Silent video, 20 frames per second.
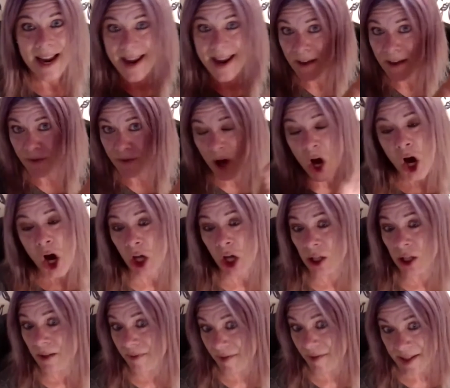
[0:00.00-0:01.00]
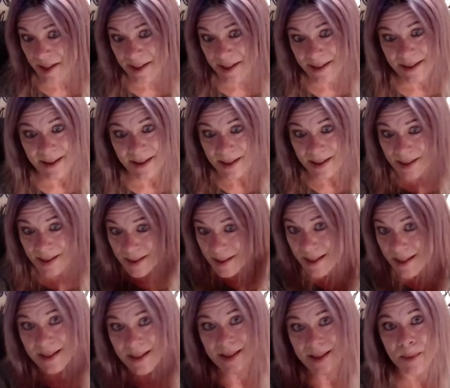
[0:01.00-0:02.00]
I have all of
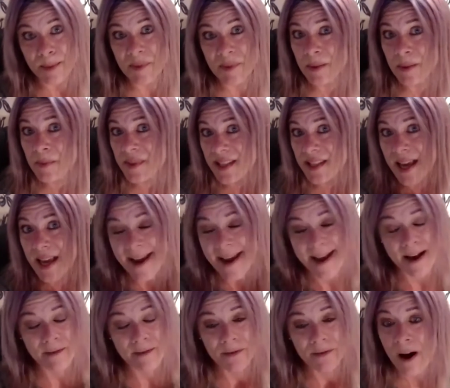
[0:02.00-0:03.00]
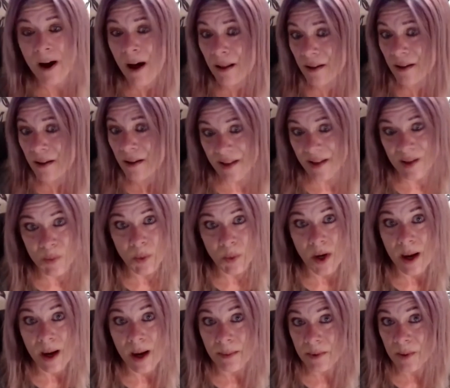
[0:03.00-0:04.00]
these symptoms. I have all of these
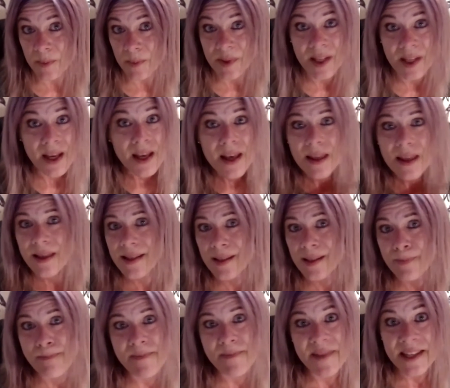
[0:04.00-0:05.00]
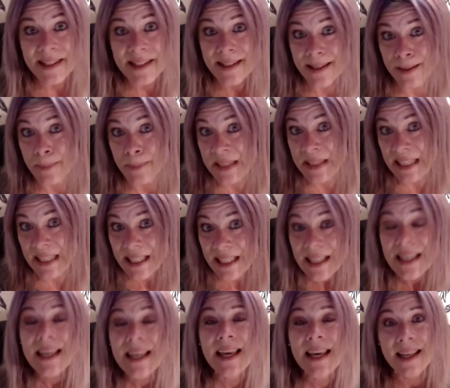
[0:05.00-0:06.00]
problems. This is me,
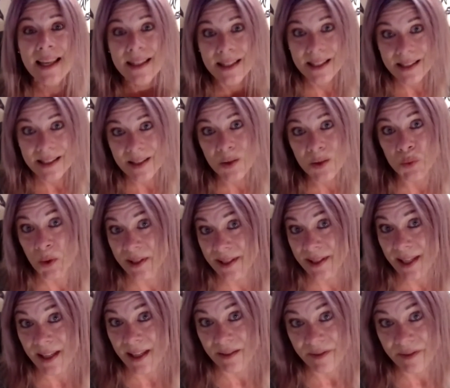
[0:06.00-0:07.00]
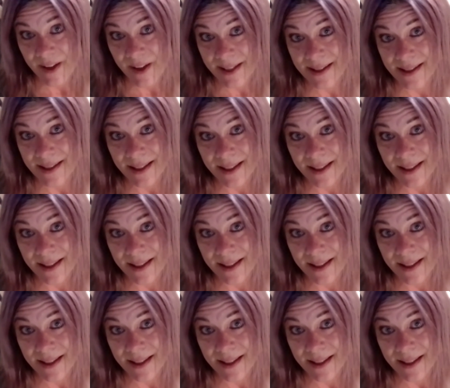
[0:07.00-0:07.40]
and this is what's going to fix it.